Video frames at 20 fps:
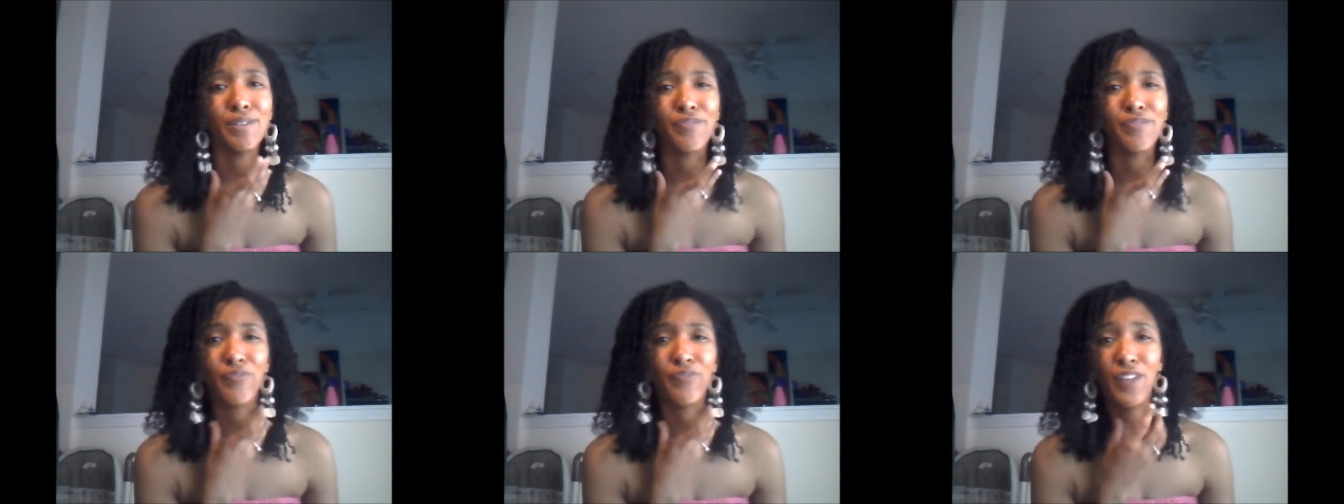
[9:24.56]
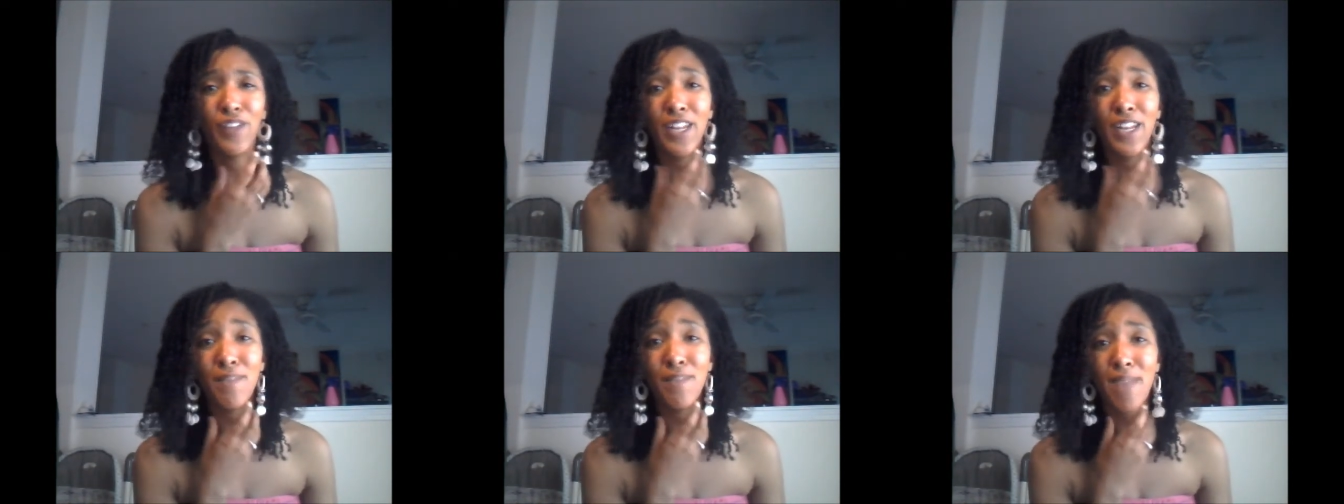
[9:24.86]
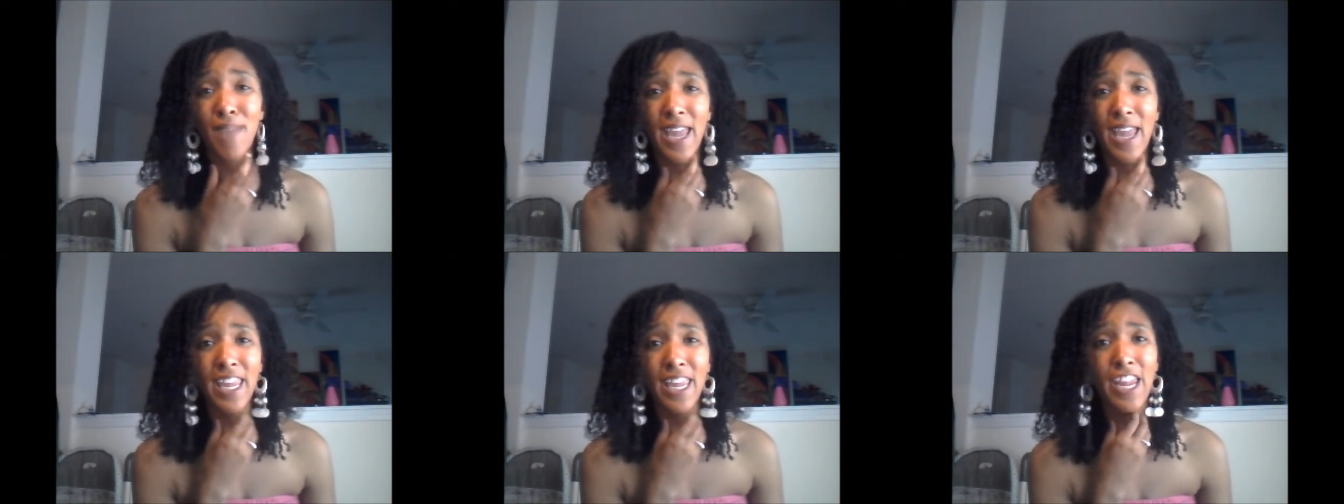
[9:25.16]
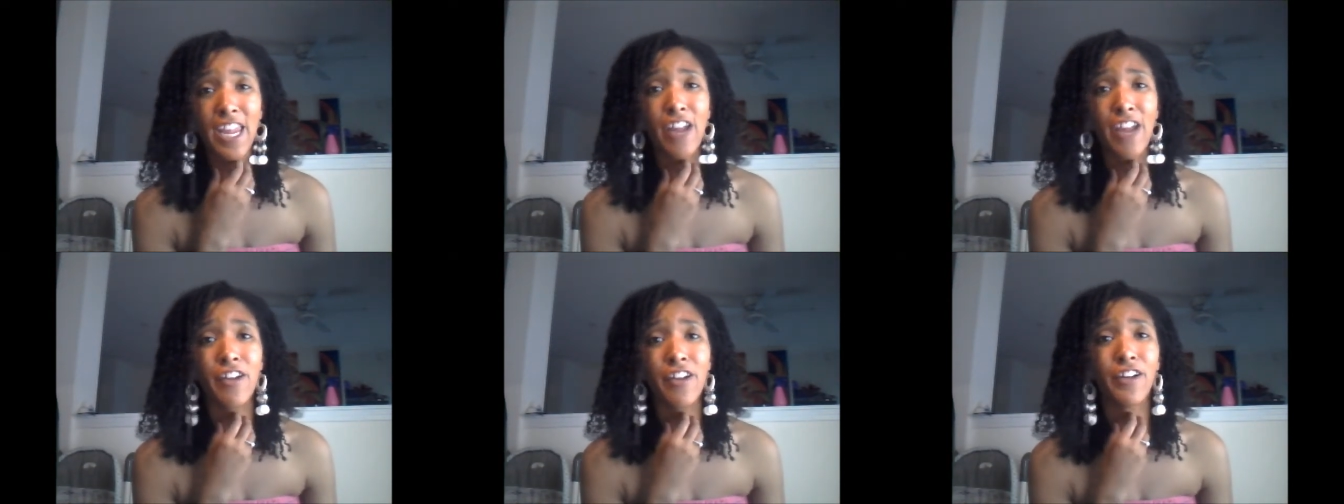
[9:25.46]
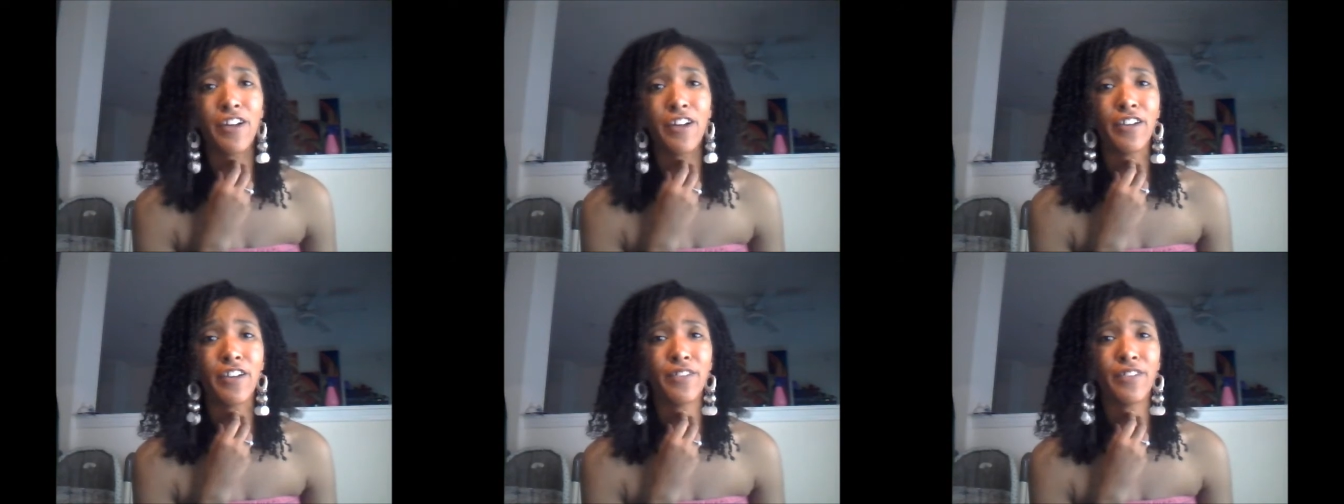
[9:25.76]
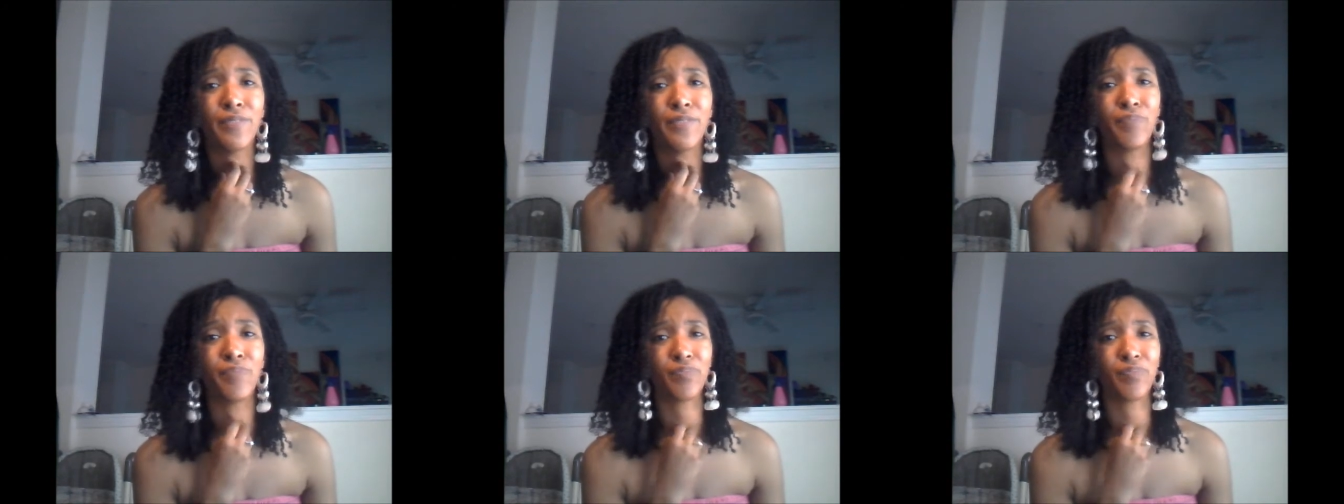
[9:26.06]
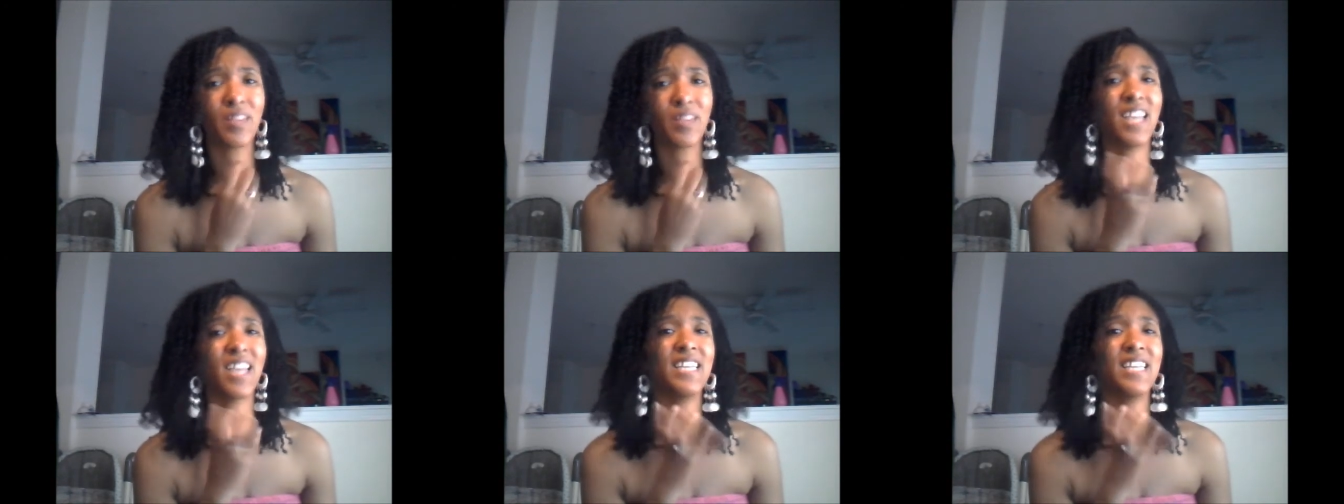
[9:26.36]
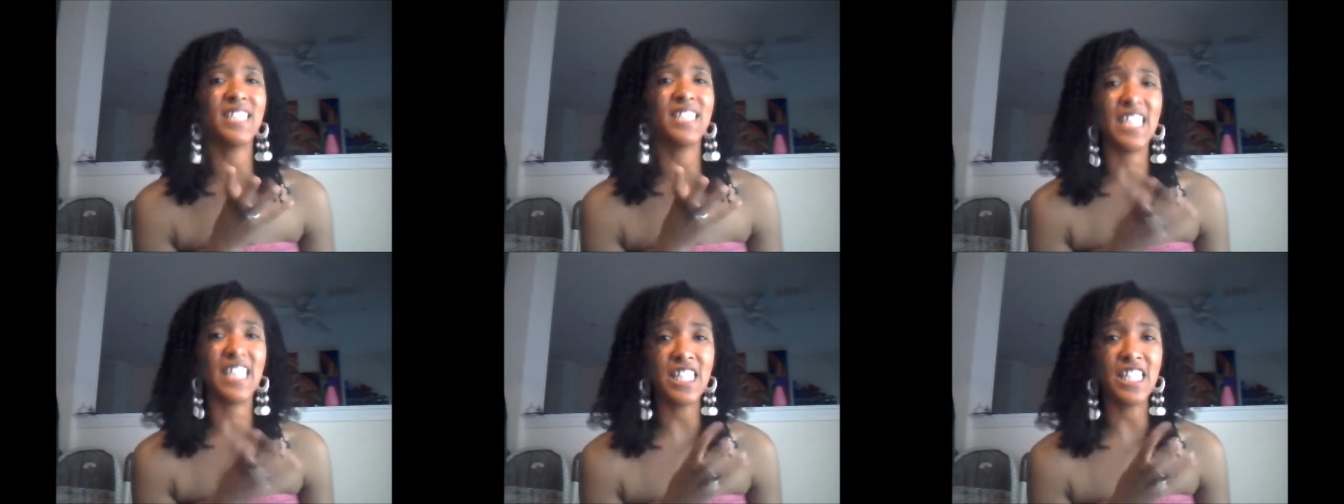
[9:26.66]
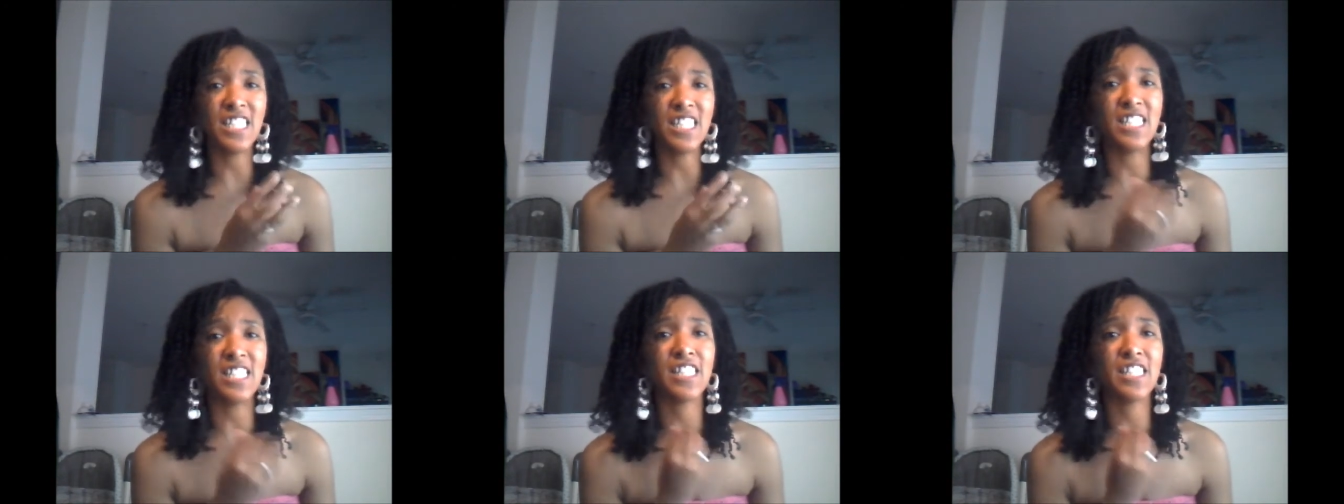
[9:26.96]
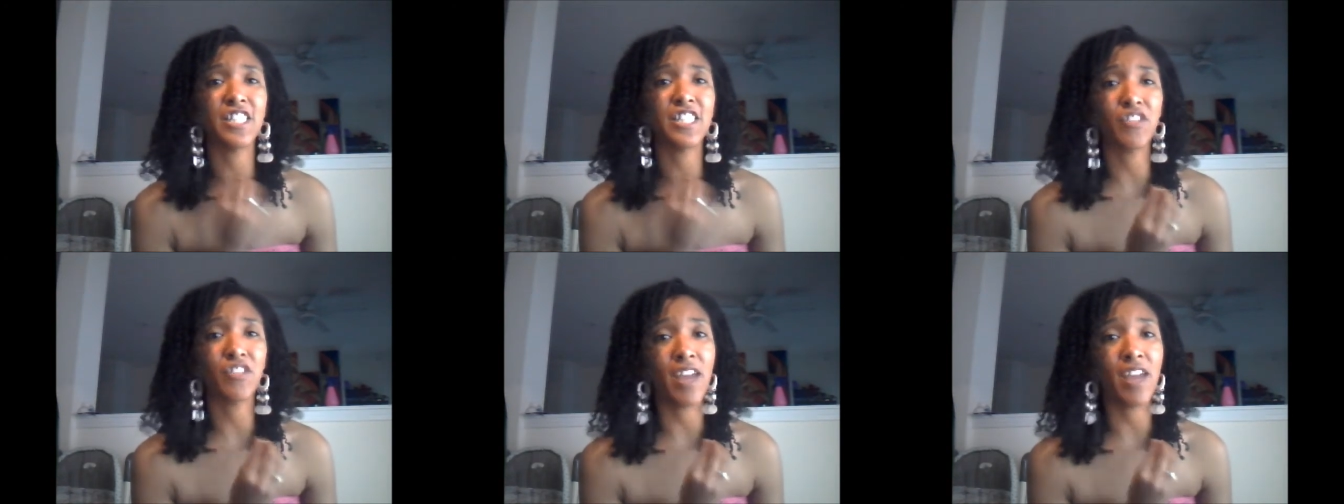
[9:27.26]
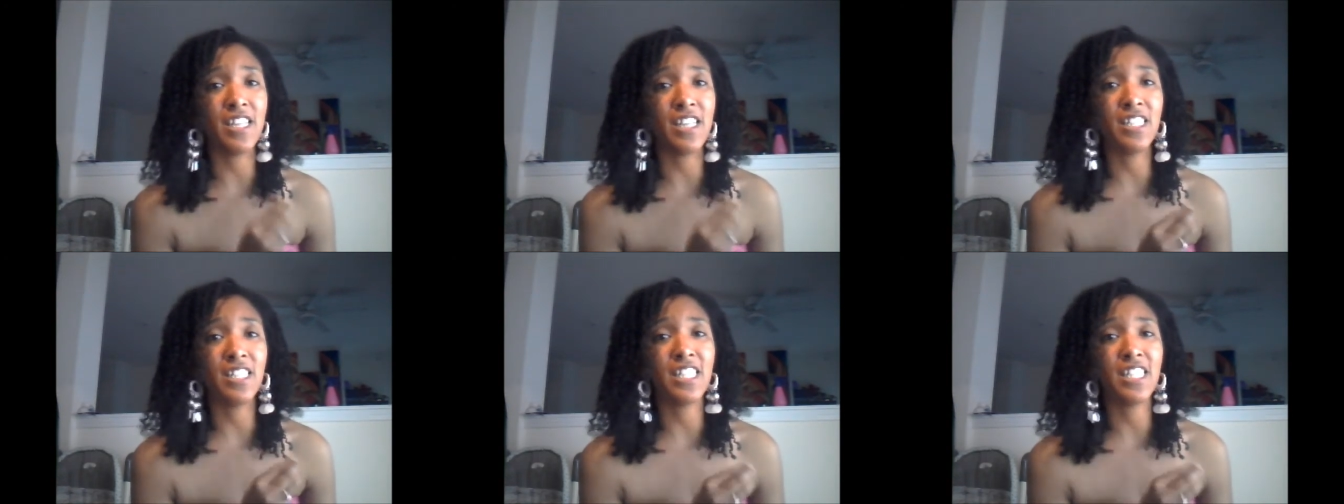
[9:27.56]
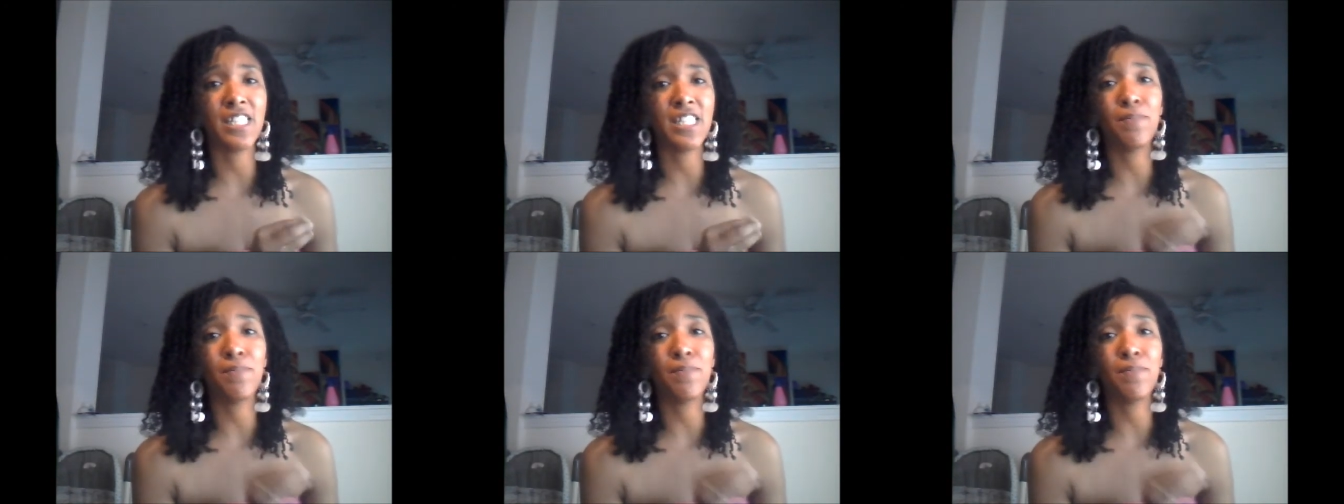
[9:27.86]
feeling back here of, I guess, itchiness and scratchiness,